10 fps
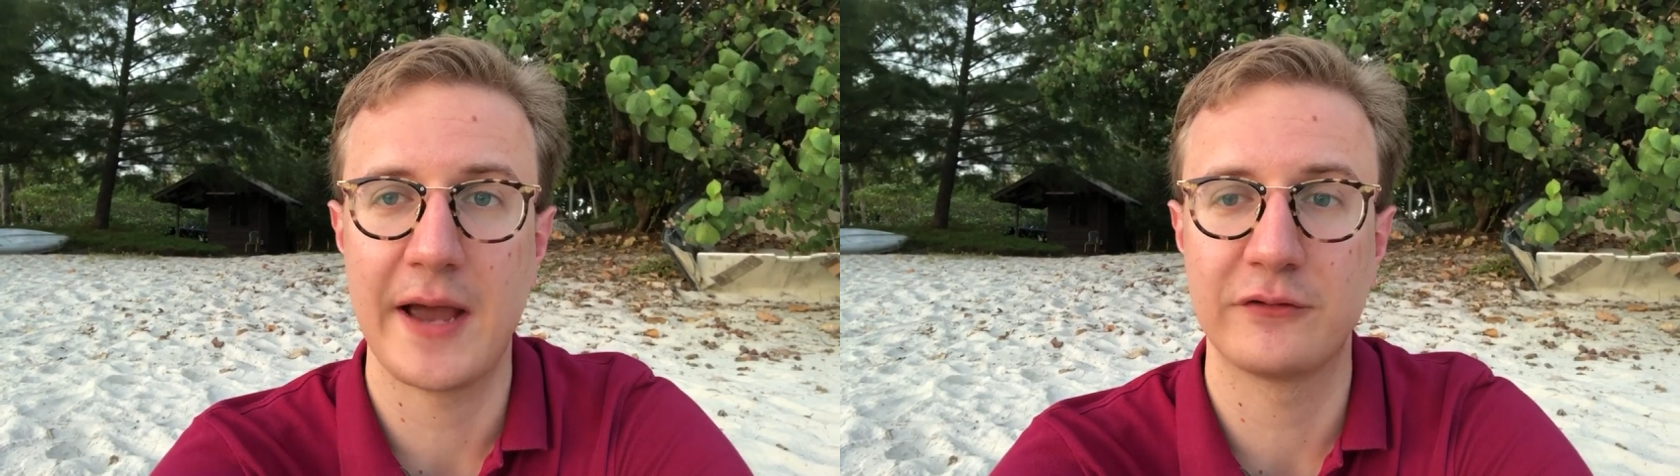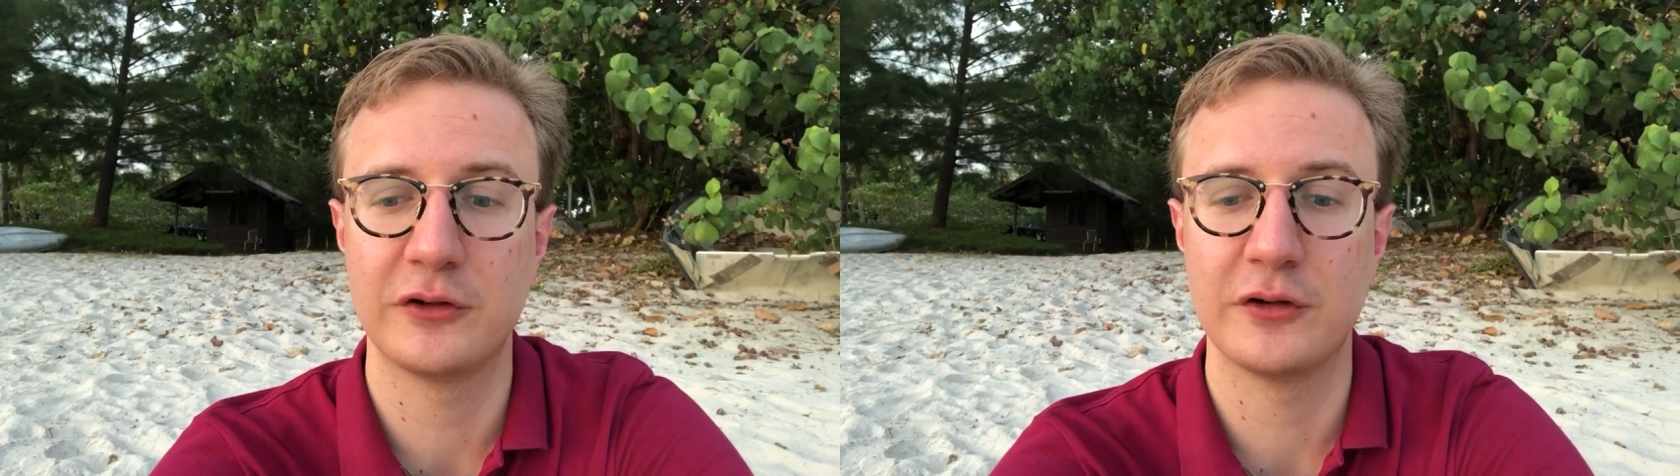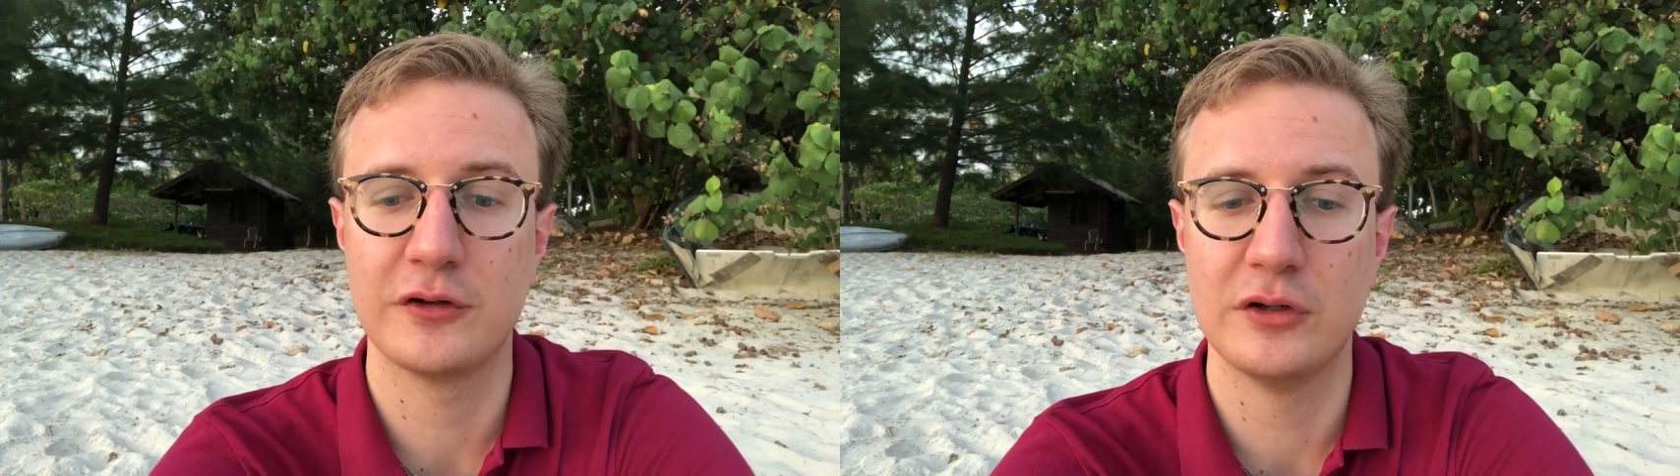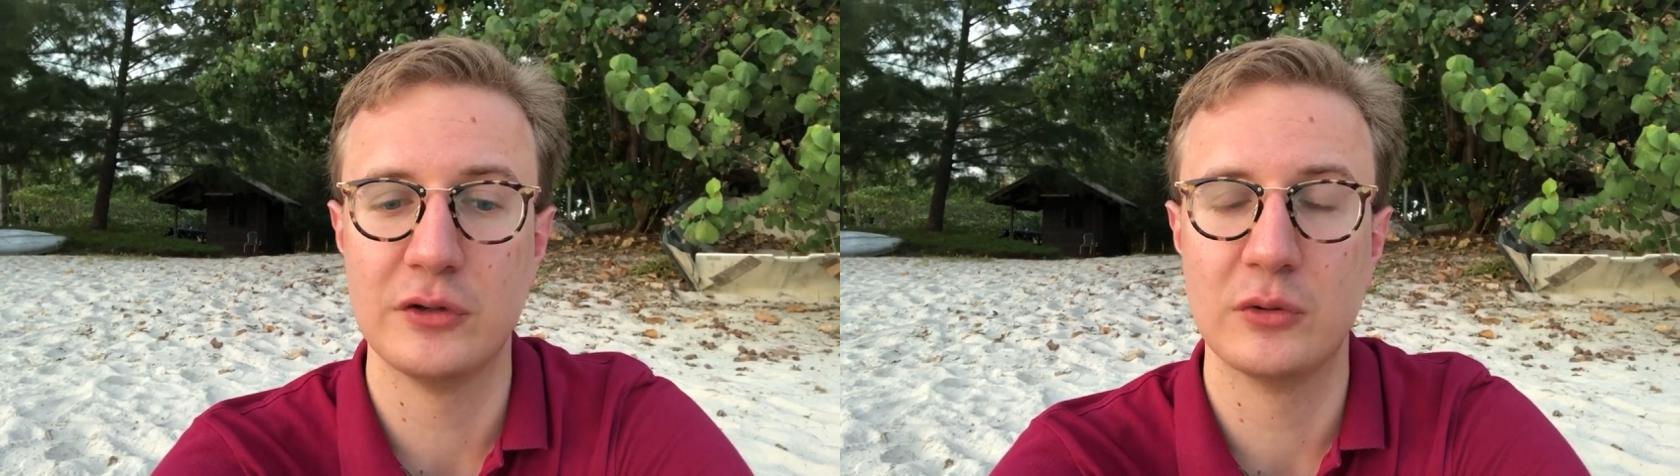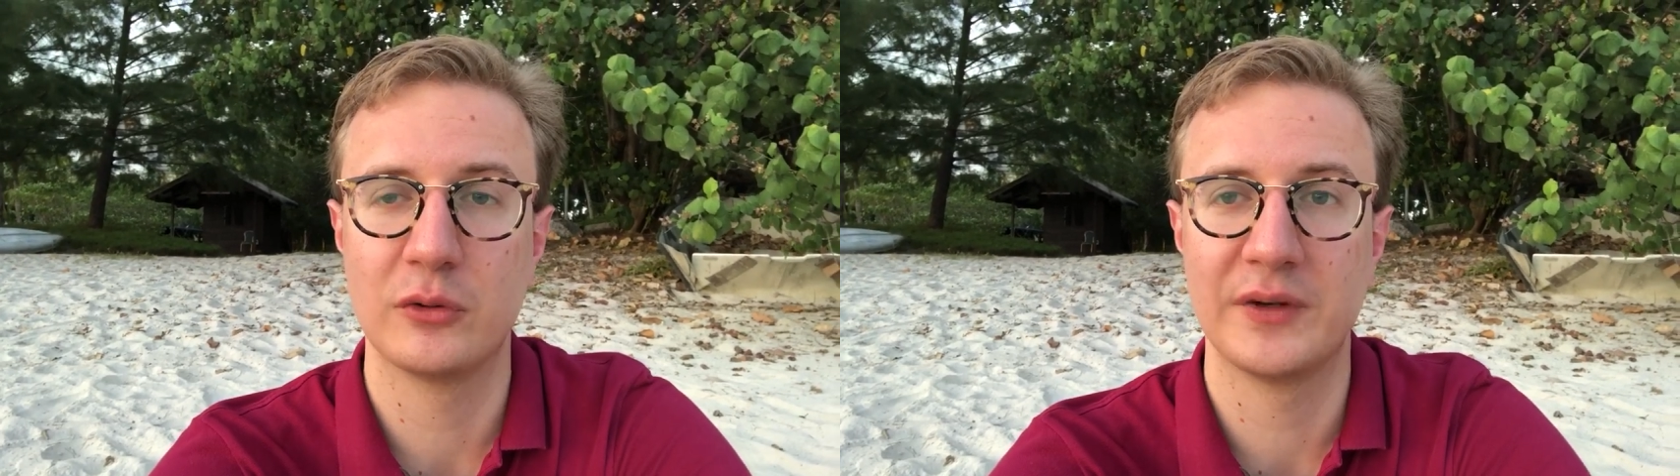after
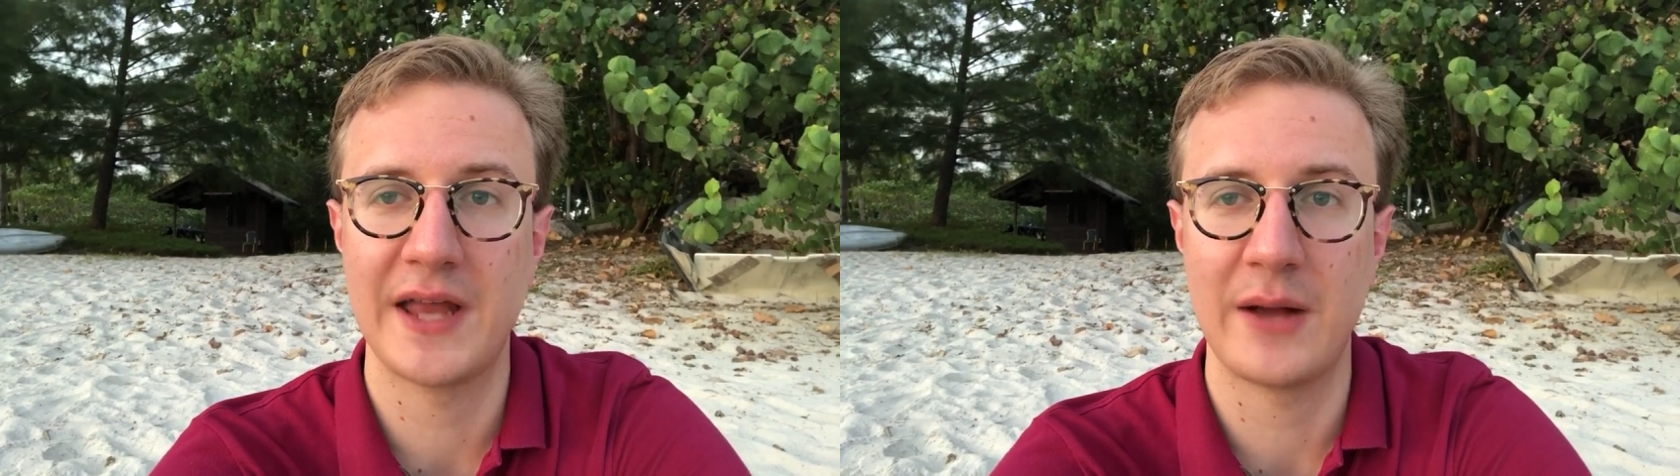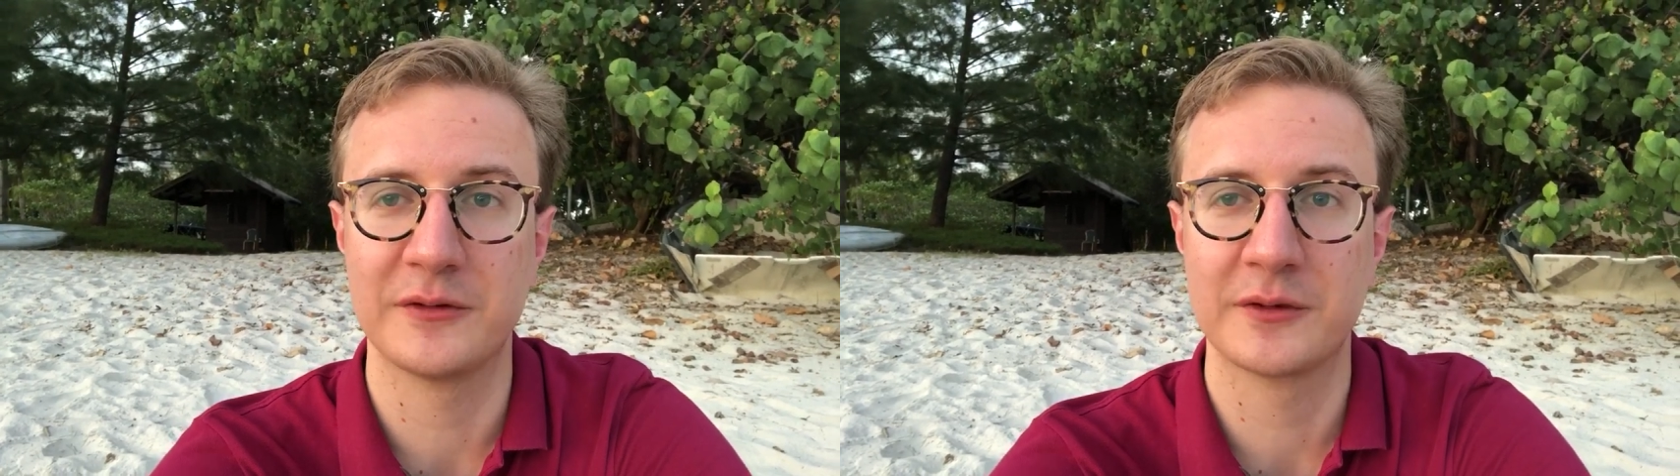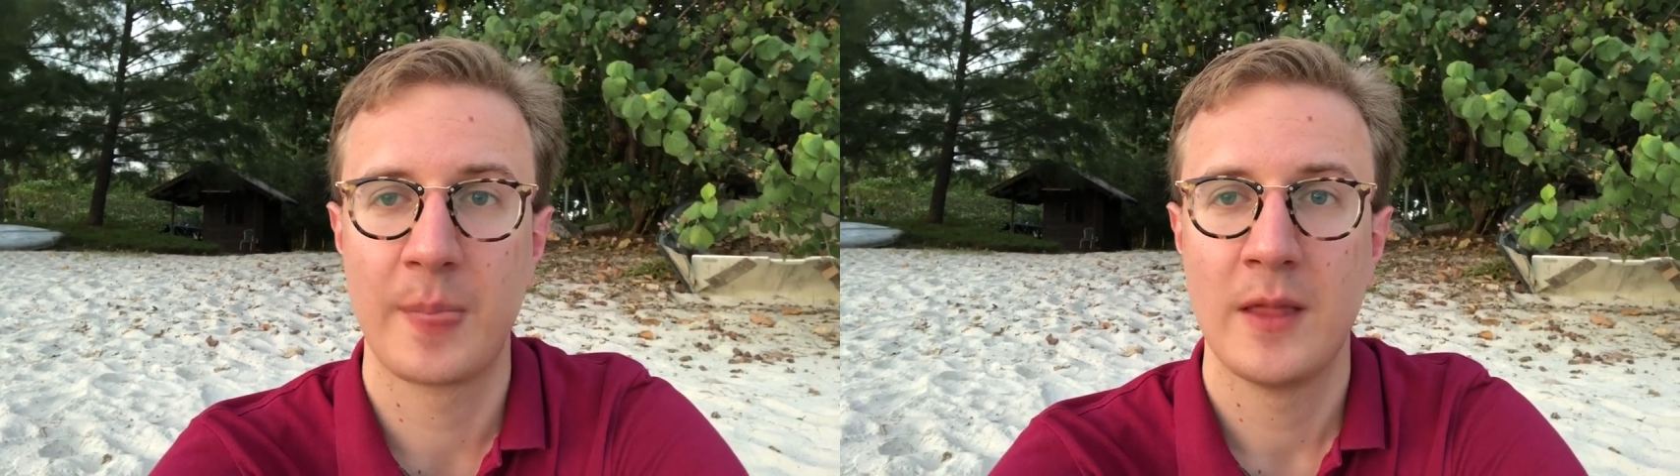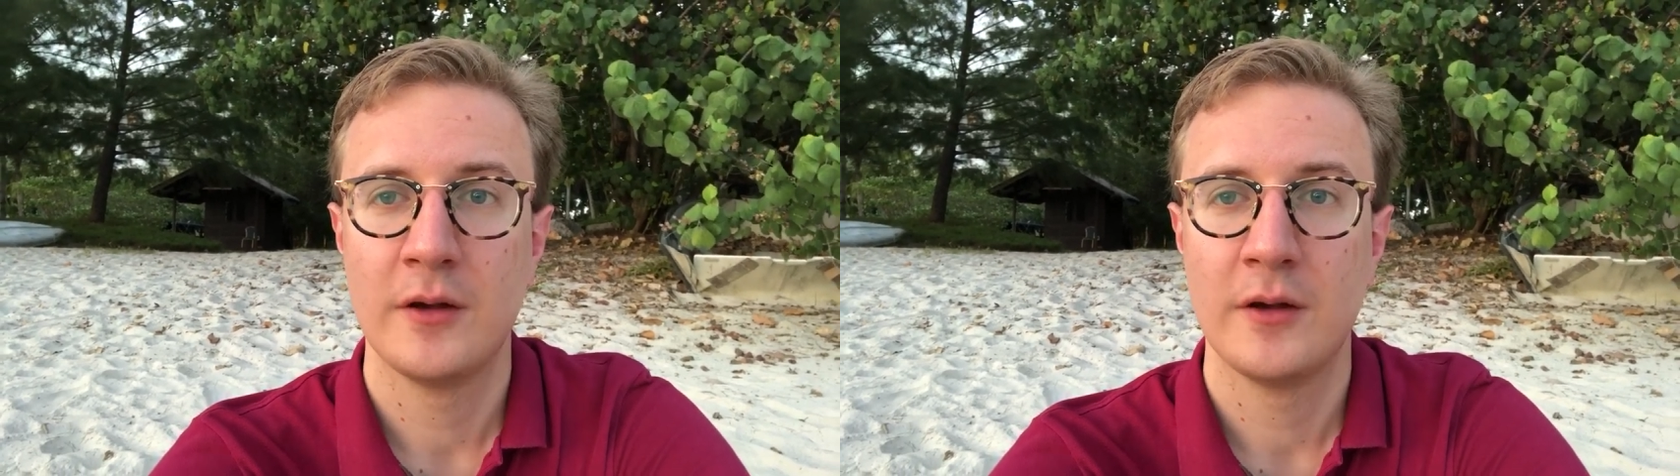you renounce.